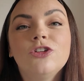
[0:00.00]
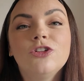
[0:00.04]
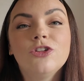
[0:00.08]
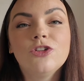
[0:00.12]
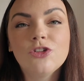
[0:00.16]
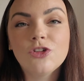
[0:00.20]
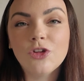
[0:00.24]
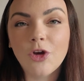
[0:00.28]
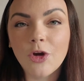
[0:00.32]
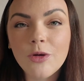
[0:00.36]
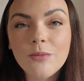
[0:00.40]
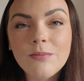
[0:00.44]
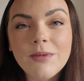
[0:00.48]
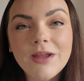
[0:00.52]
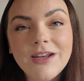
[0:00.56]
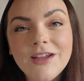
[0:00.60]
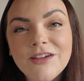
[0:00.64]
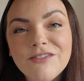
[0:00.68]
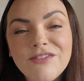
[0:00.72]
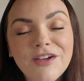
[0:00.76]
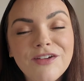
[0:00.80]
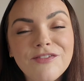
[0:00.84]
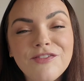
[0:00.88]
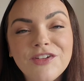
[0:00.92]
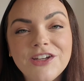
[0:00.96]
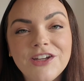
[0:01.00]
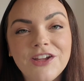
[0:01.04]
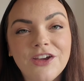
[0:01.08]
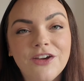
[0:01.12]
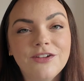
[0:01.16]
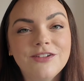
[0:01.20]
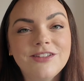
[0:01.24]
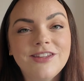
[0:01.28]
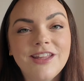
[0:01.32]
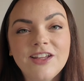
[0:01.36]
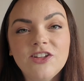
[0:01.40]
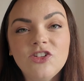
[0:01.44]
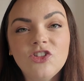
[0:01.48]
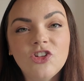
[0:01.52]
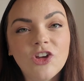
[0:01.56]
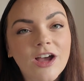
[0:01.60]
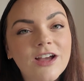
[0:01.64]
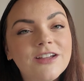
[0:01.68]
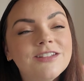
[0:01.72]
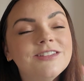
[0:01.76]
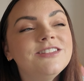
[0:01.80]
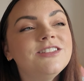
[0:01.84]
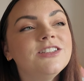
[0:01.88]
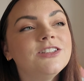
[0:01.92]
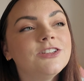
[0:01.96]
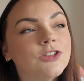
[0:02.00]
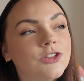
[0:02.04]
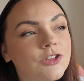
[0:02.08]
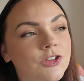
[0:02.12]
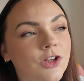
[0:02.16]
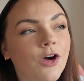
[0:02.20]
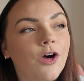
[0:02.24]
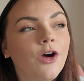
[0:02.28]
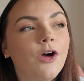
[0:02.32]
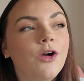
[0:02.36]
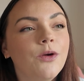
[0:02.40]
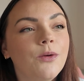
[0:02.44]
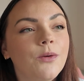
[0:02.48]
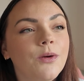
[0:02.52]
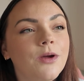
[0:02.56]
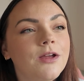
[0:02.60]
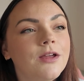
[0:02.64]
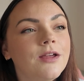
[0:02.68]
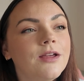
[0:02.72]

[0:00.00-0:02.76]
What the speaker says: so many of her videos. They're just so